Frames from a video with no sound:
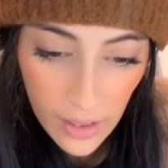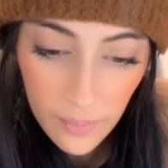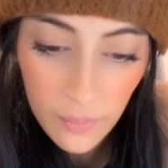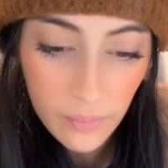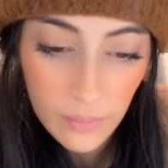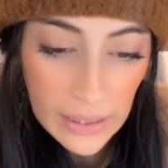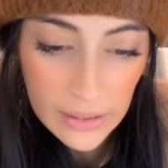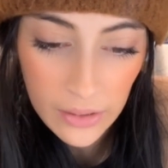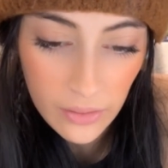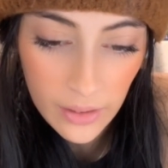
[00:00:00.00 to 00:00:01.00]
I'm
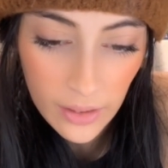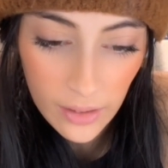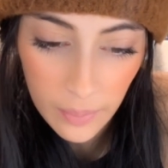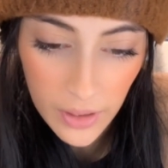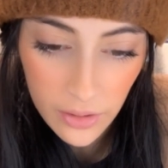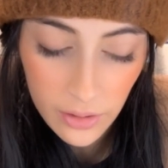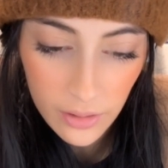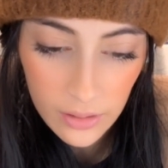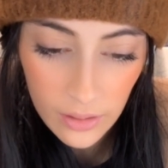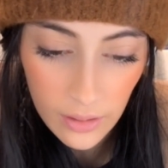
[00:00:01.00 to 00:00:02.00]
mainly looking at the
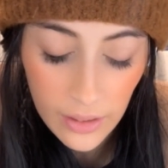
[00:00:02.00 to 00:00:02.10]
pictures,